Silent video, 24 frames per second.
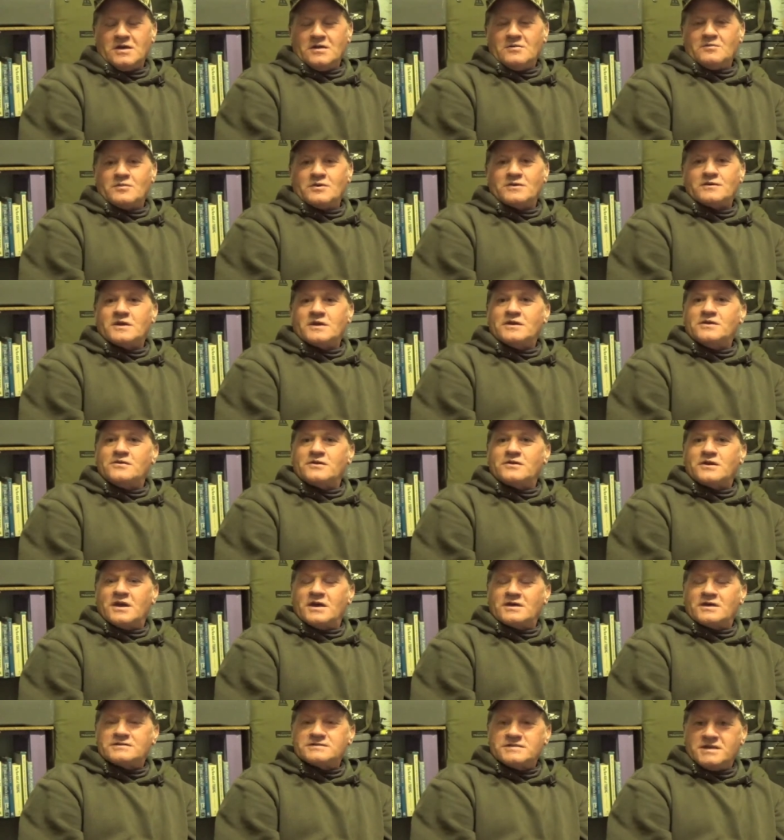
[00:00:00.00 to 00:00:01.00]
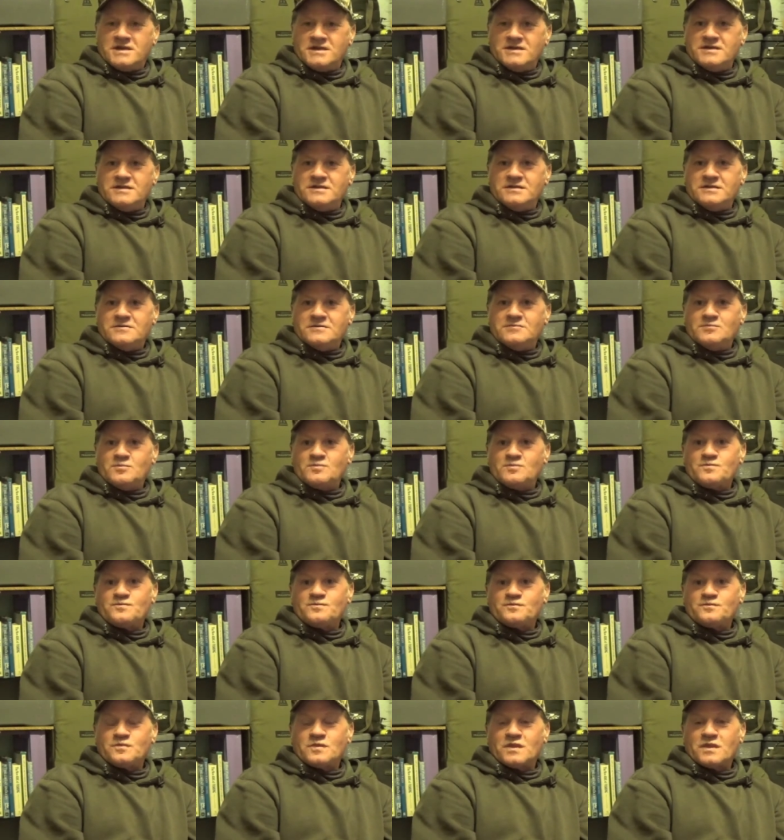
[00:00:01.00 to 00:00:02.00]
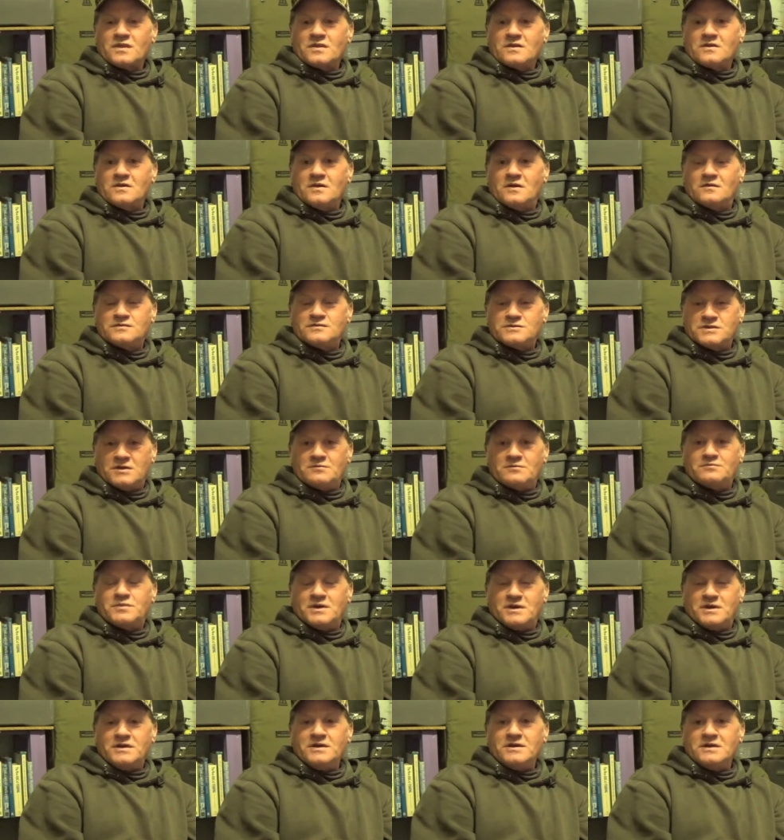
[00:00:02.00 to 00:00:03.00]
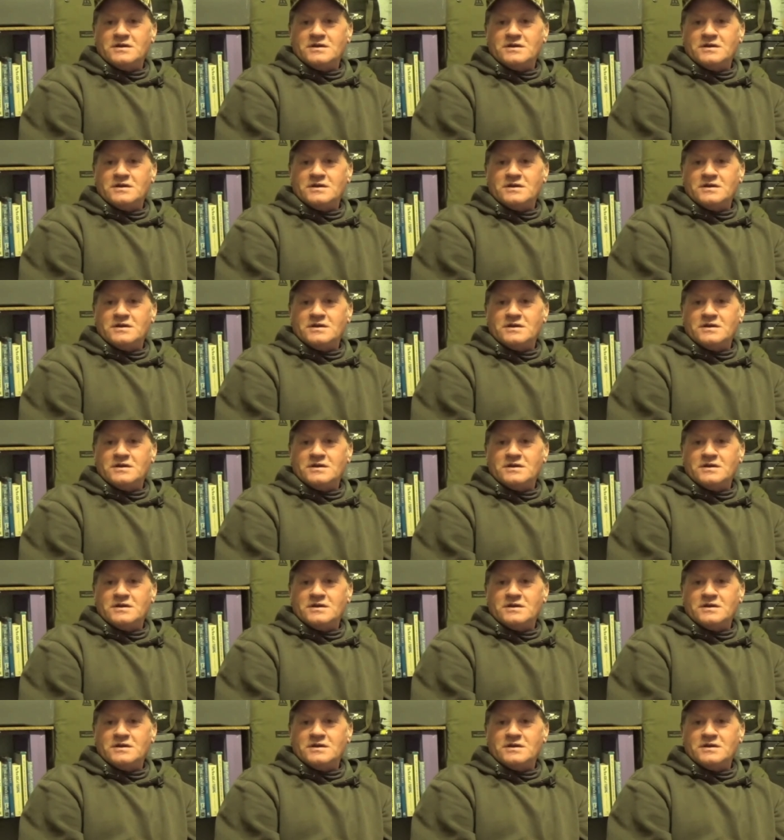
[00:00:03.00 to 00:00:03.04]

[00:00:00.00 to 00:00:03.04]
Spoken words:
but then you get a tin of chickpea